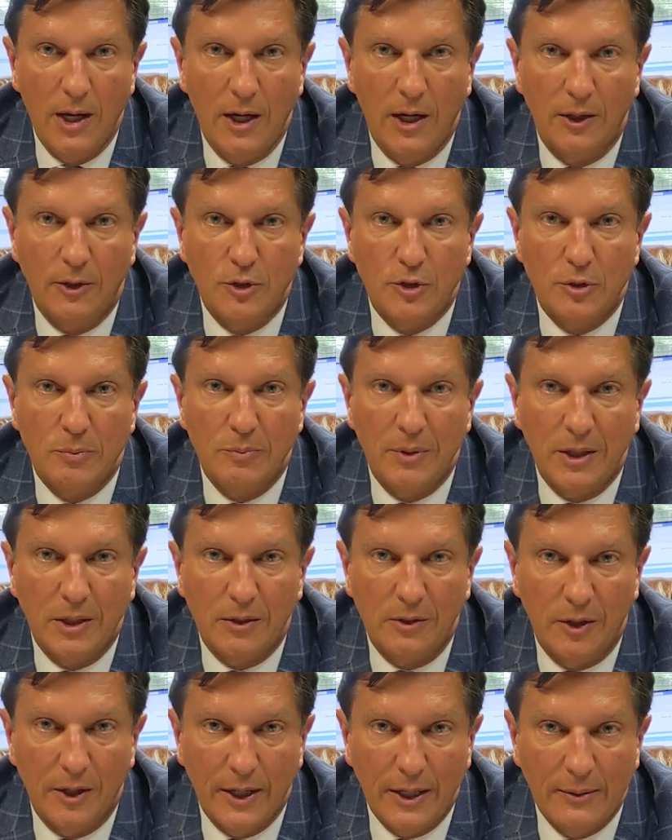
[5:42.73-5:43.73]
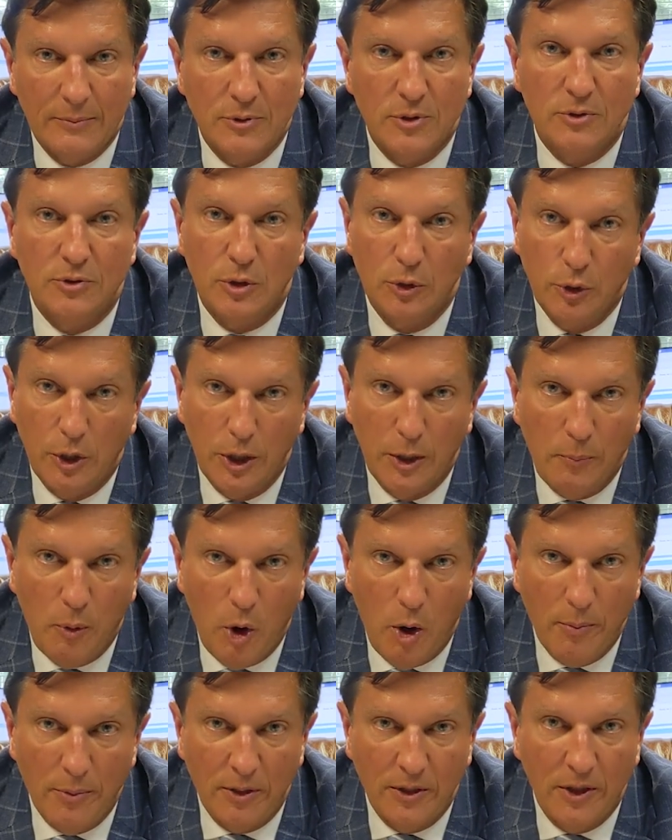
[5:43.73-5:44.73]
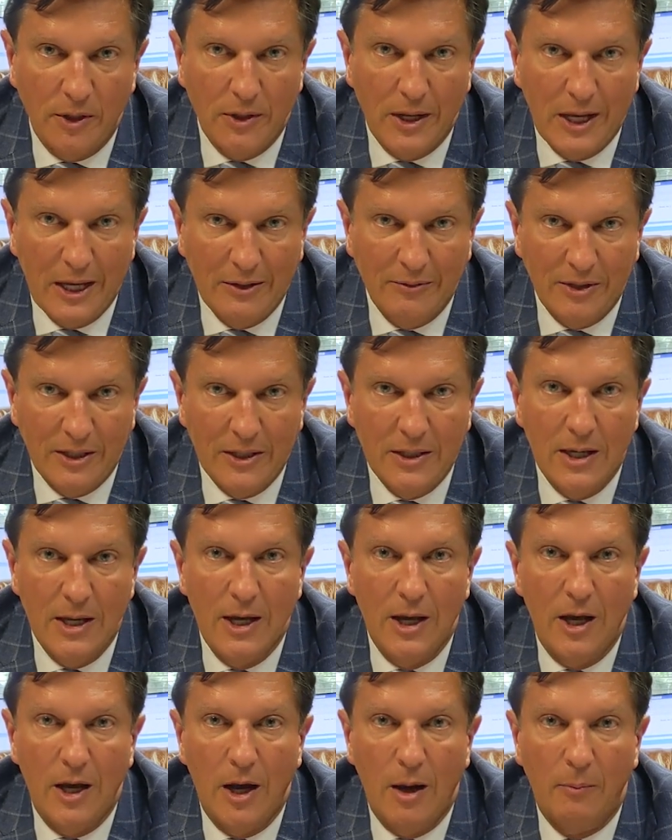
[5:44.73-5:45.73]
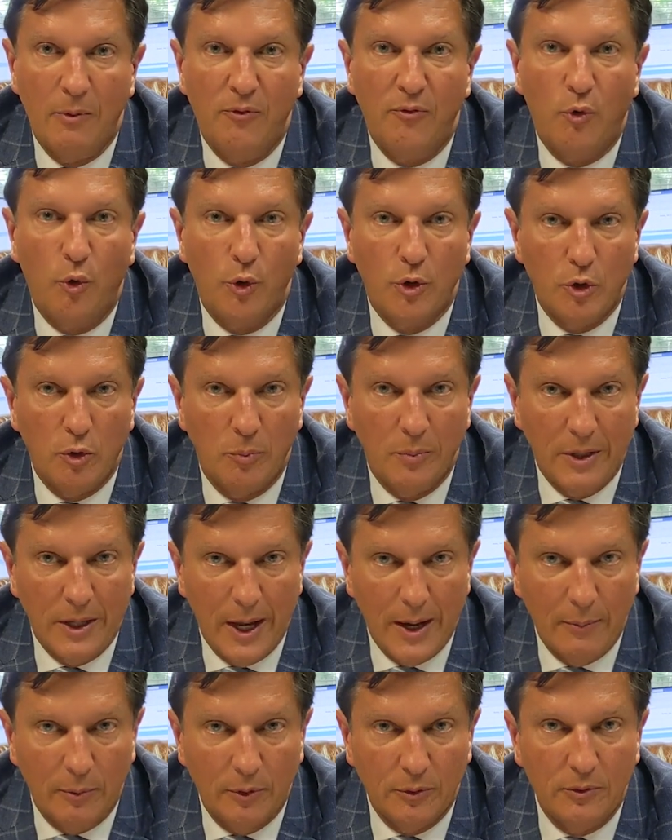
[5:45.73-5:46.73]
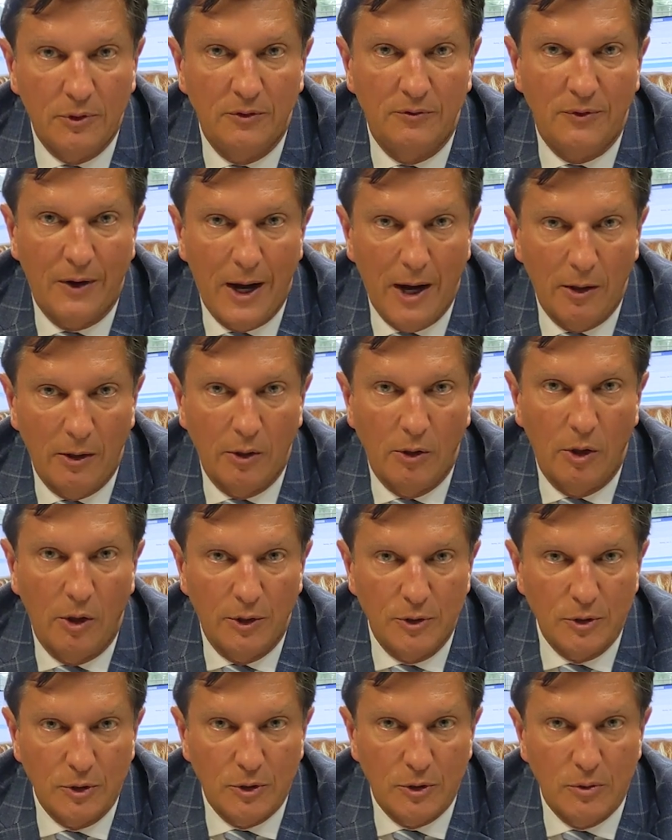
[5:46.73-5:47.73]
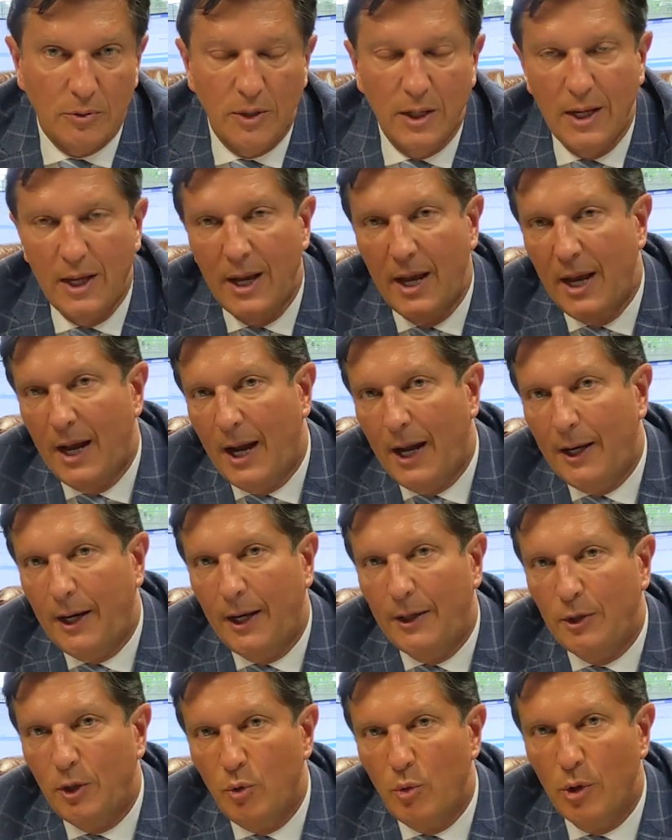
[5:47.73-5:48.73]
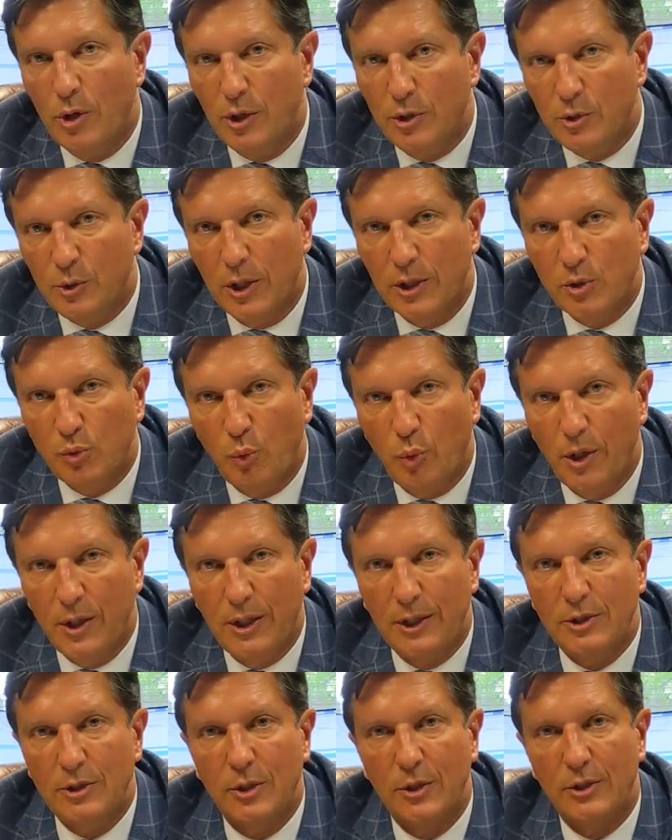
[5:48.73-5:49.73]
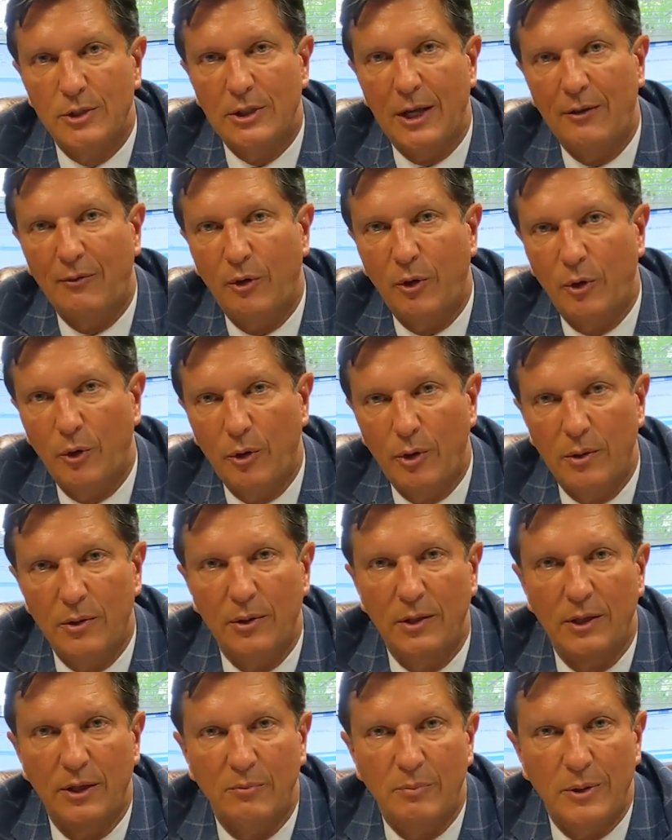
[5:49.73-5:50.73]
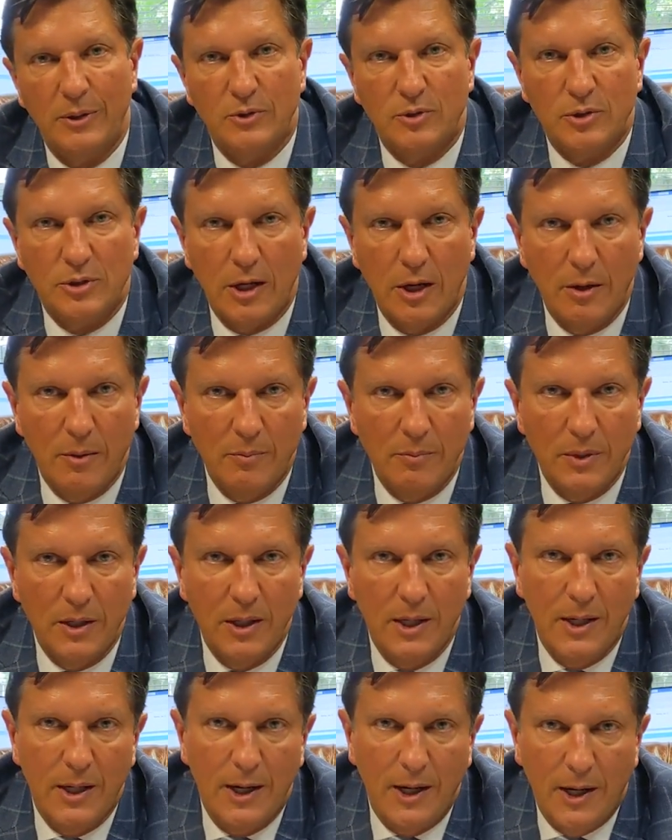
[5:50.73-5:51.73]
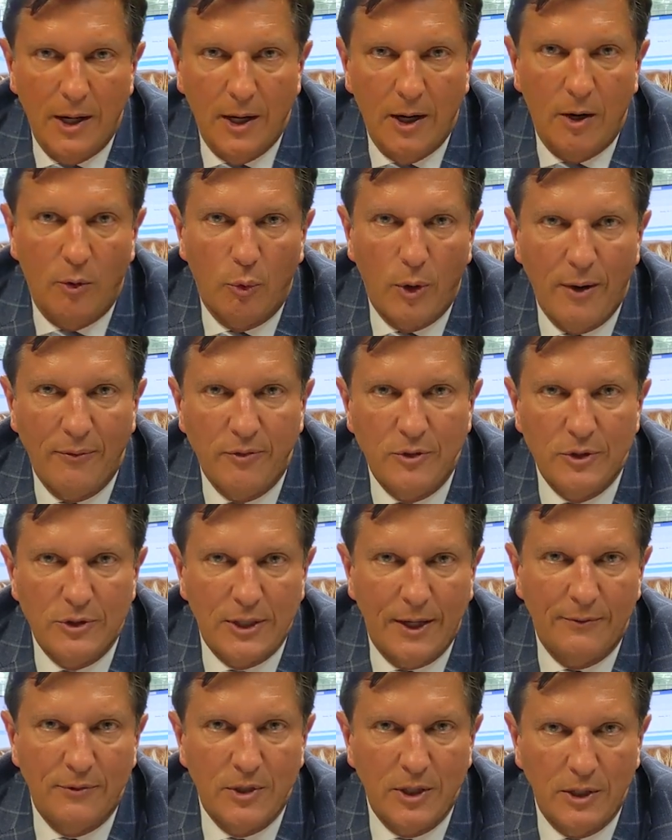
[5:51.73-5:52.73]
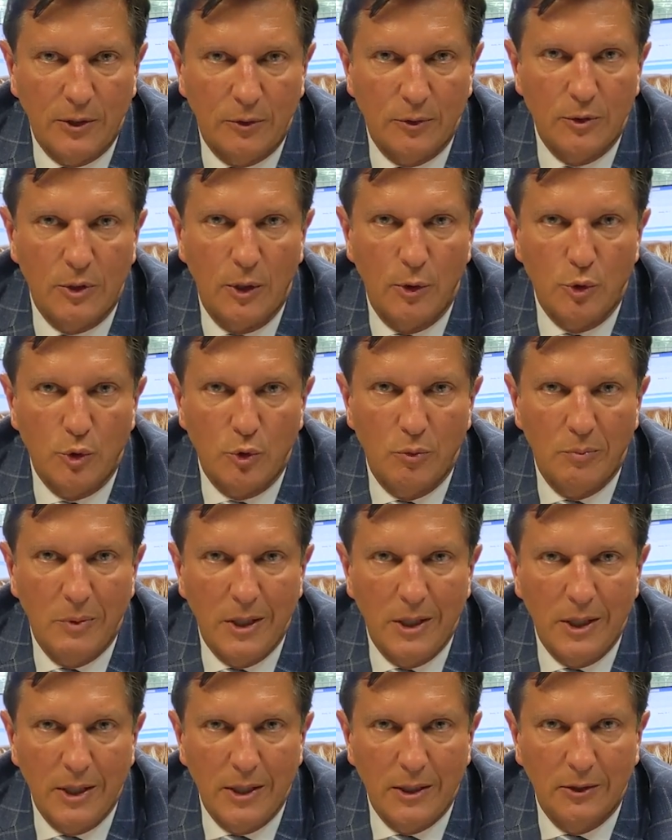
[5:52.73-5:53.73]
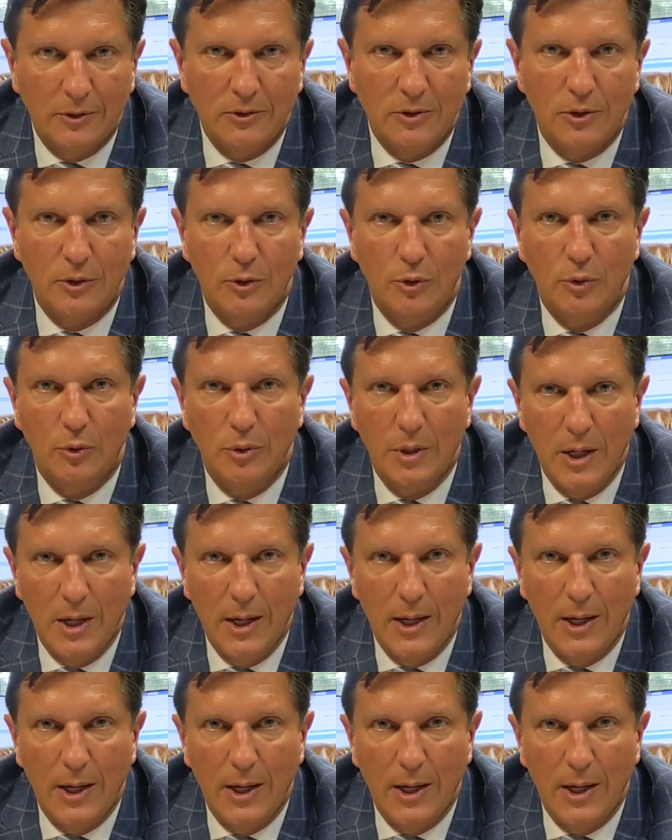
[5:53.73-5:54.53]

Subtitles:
to submit claims to the Department of the Navy before you'll be able to file a lawsuit. I do want to address one issue because I've heard there have been some references I've seen on social media to